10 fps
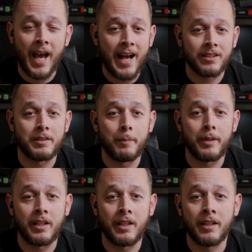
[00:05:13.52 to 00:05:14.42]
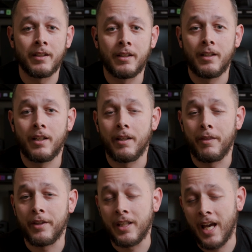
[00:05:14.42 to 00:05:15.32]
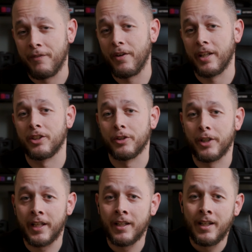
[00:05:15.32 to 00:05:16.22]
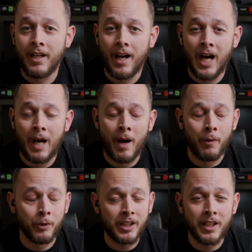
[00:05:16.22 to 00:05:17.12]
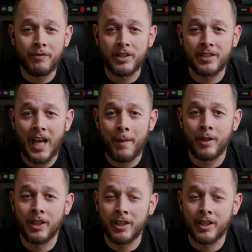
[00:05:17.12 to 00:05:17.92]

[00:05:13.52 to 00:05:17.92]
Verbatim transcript: has to be the FX3. Um, I really love this camera a